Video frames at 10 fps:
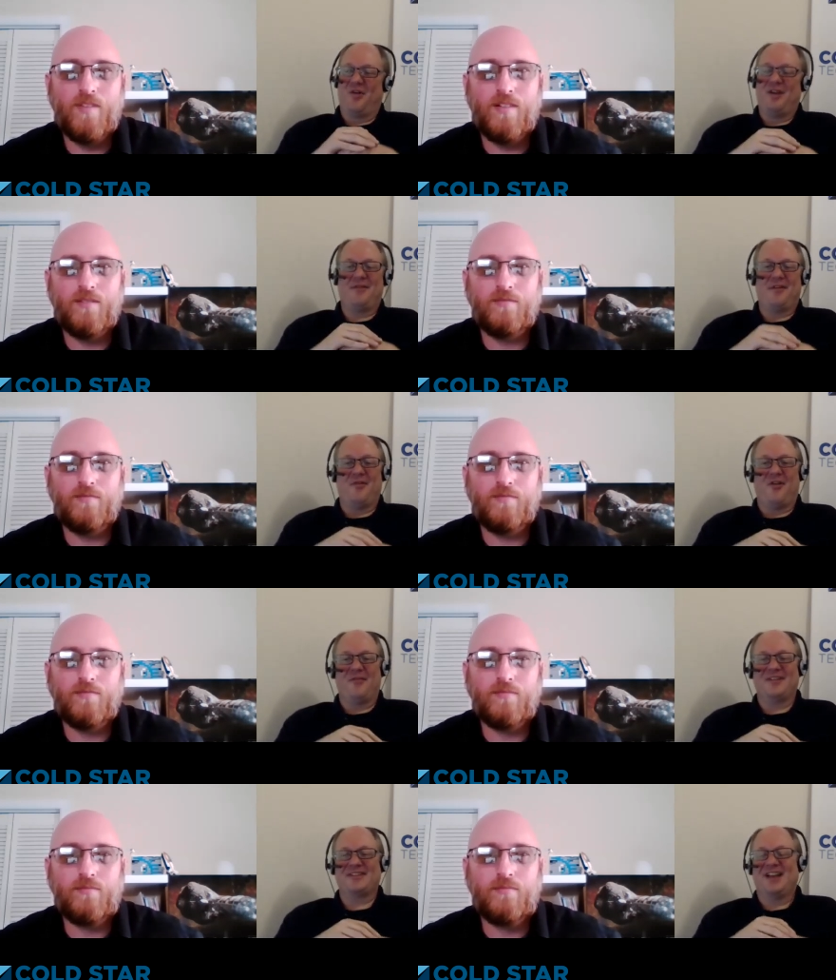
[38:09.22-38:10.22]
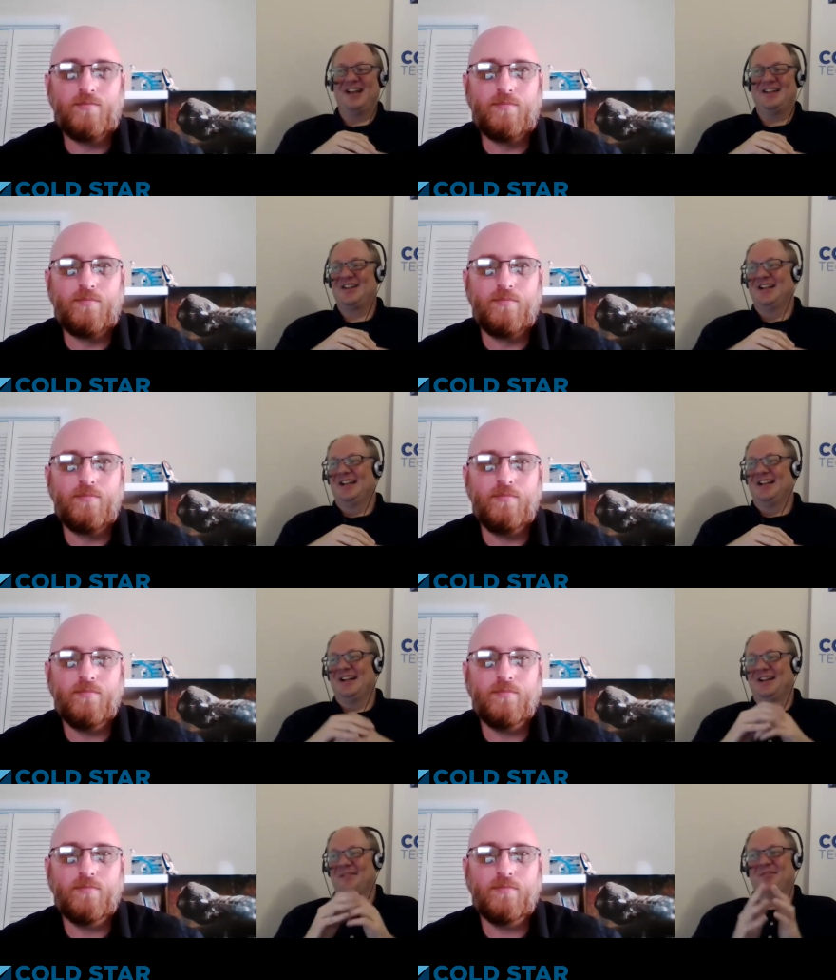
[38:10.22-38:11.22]
Speaker 1: from OrbitsEdge.
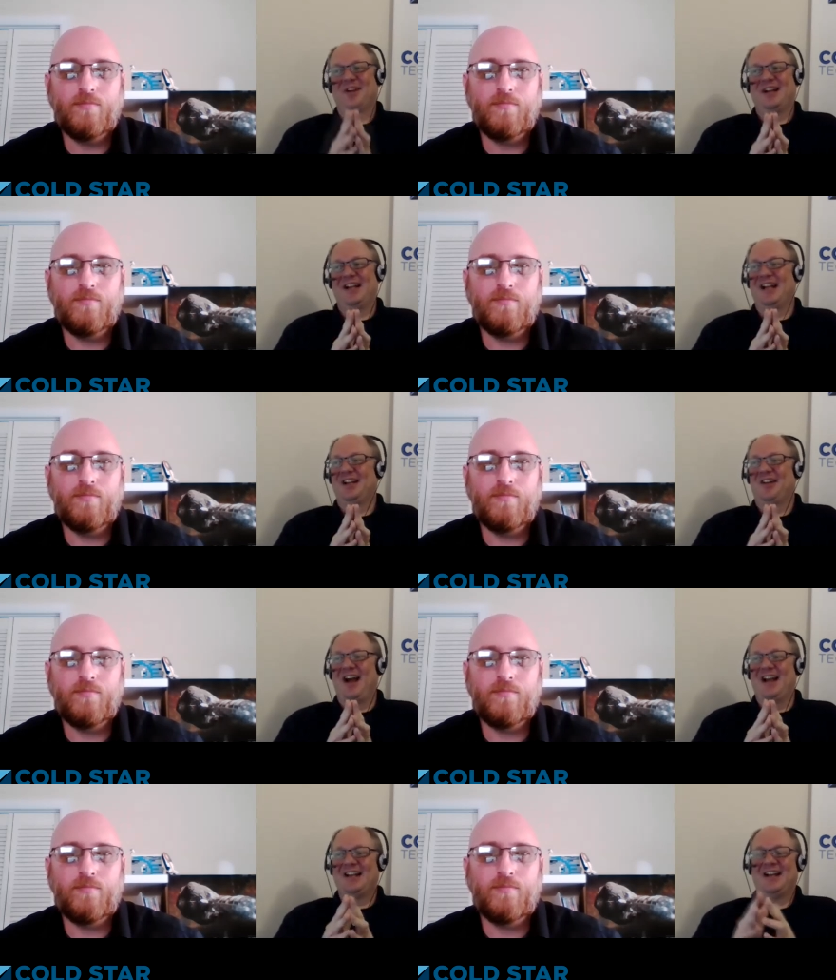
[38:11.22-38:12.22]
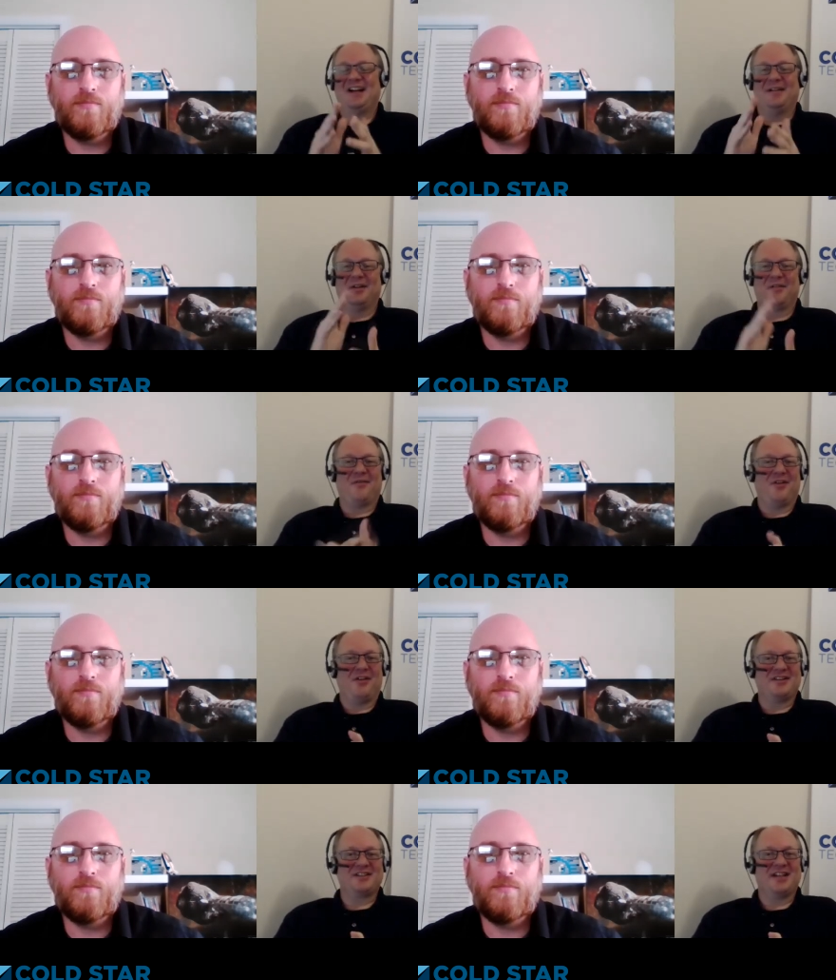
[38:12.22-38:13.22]
Uh, pretty neat new idea. I look forward to
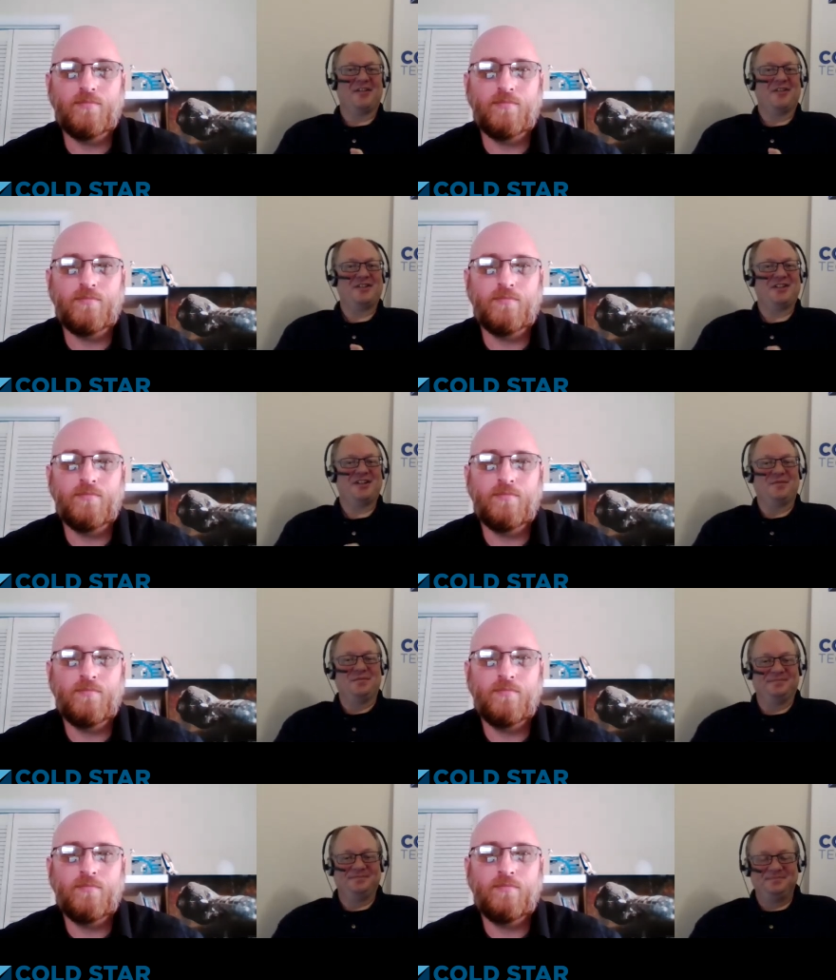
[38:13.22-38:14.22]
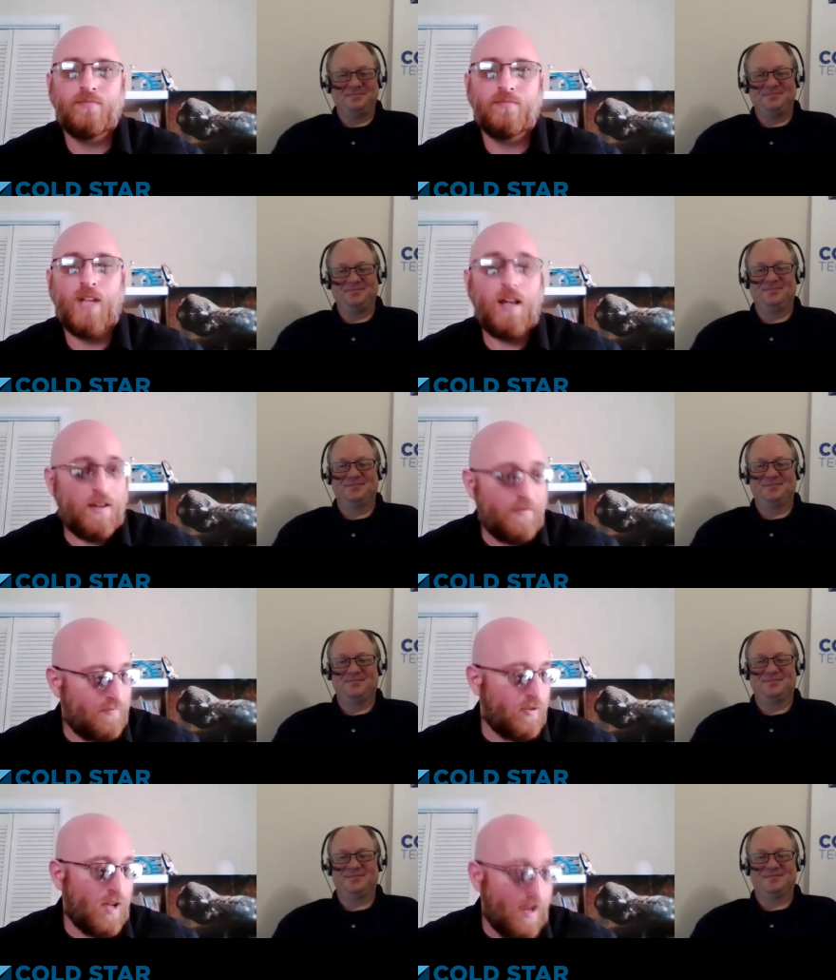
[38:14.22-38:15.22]
seeing what you do. Uh,
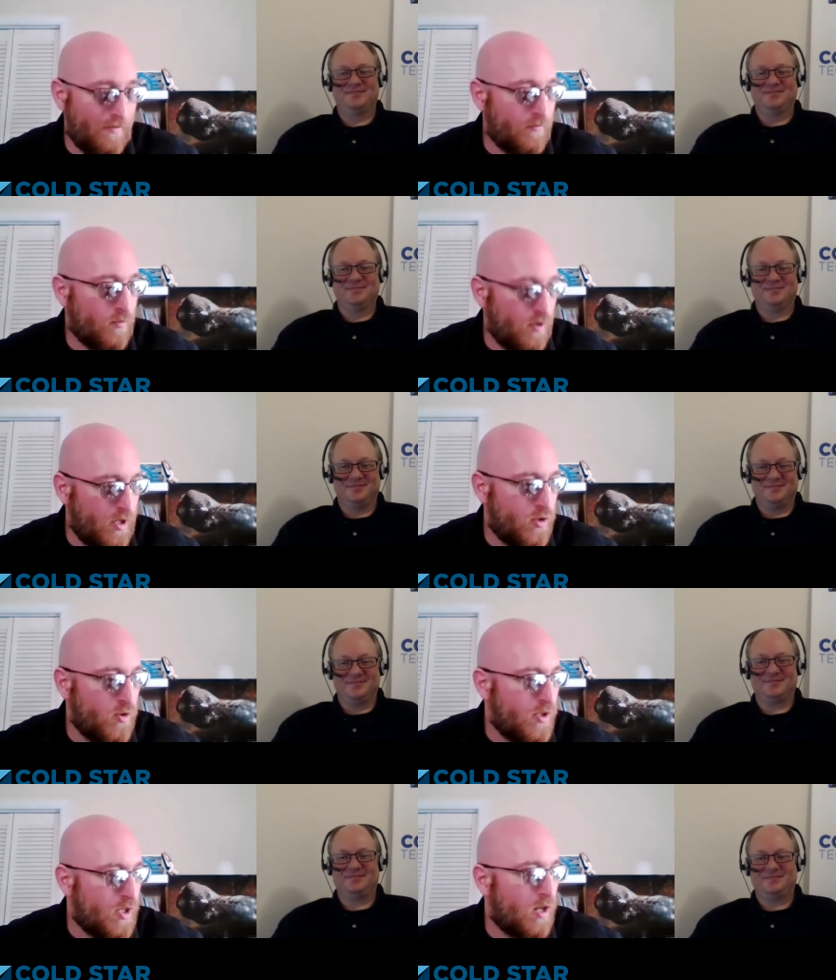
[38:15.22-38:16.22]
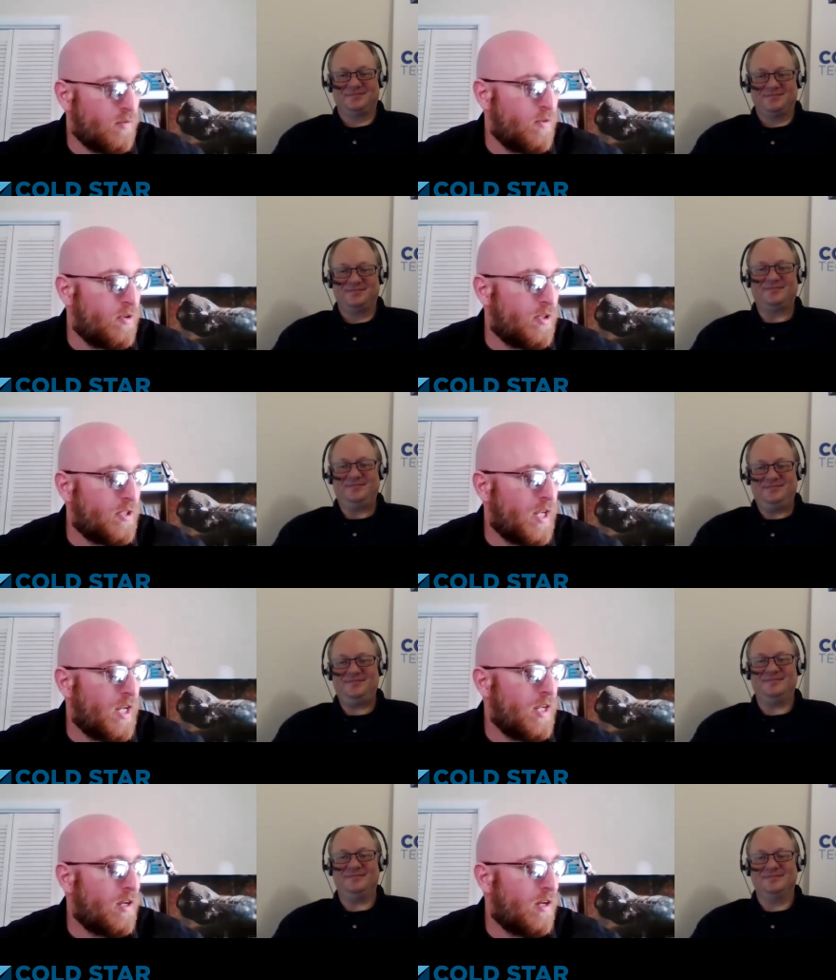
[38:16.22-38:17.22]
Speaker 2: I've really enjoyed talking with you
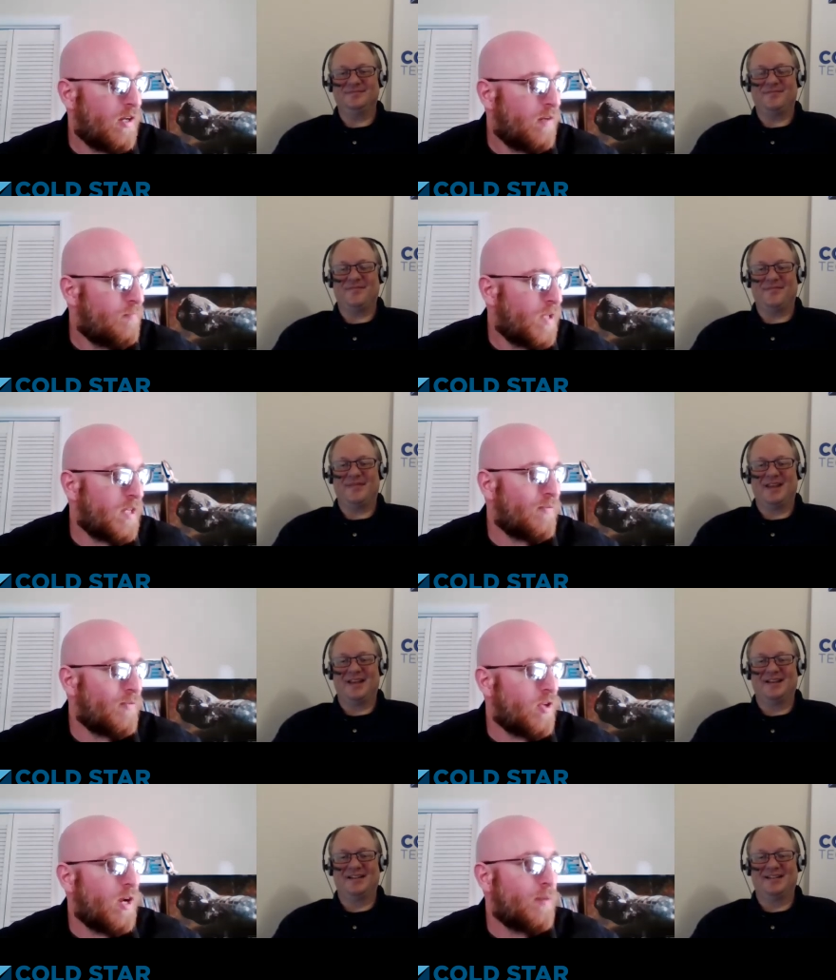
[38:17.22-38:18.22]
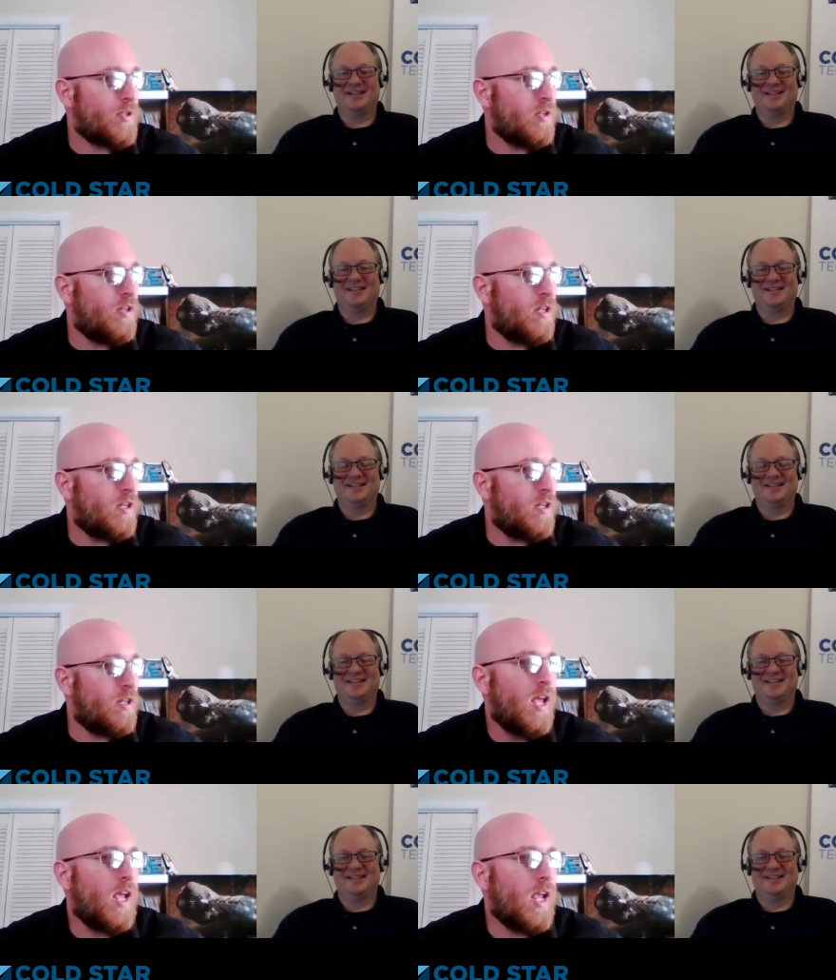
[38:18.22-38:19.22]
today. Uh, thank you for the opportunity.
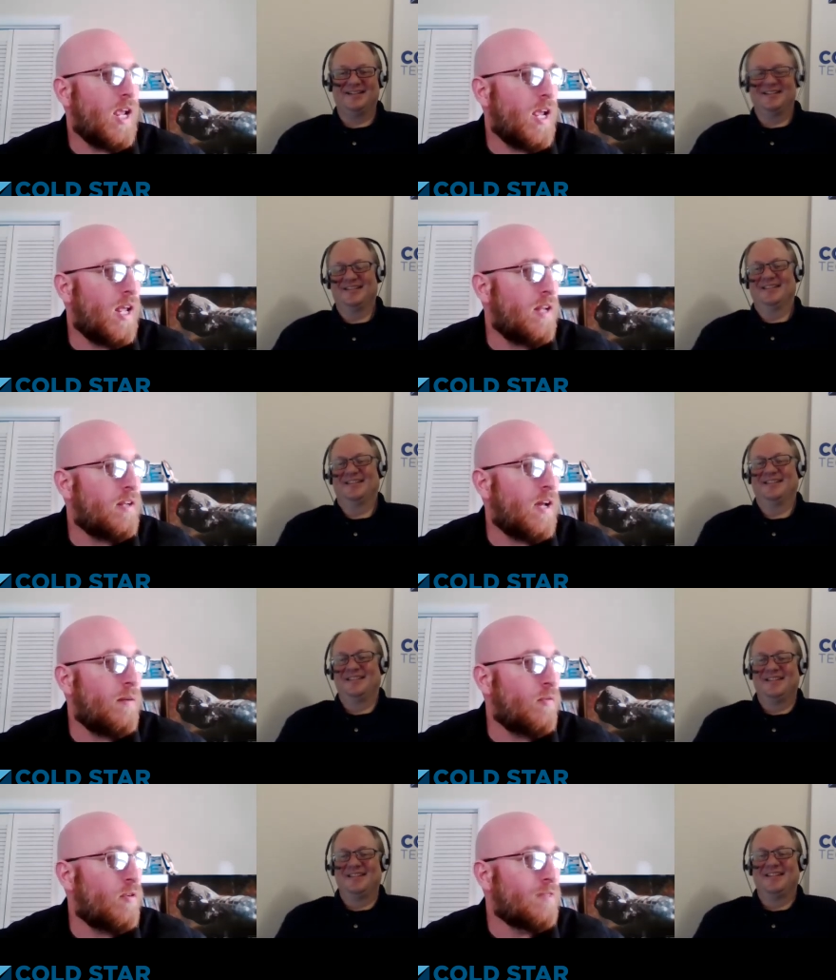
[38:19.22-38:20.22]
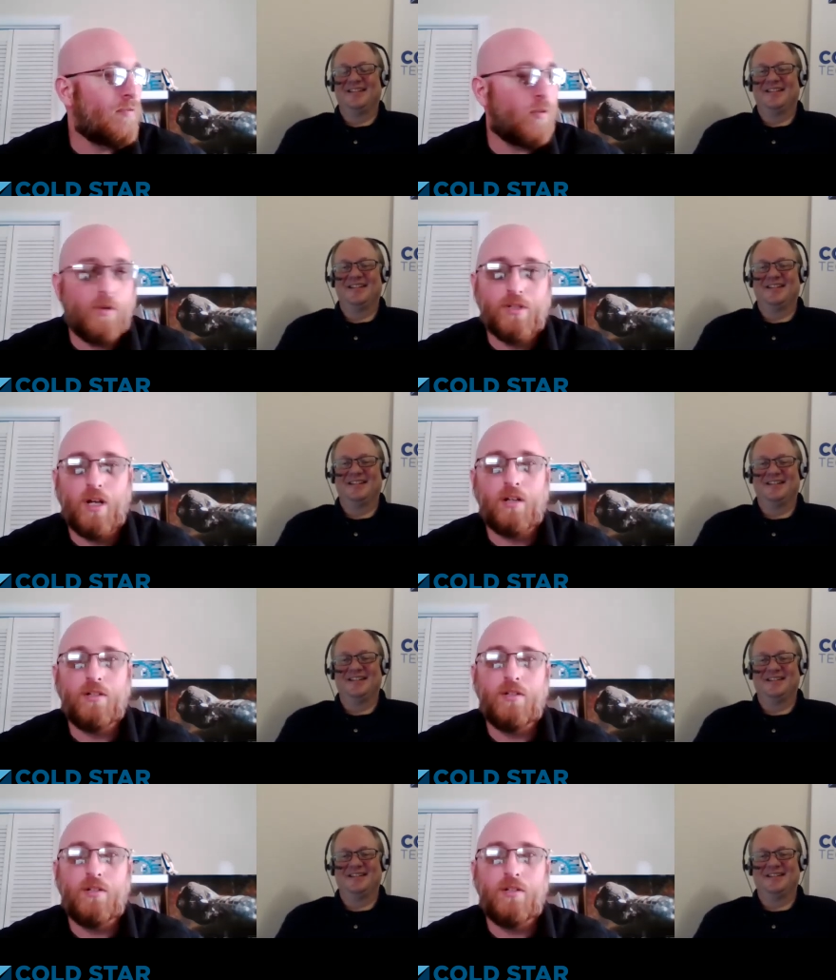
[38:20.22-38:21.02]
And I'm looking forward to talking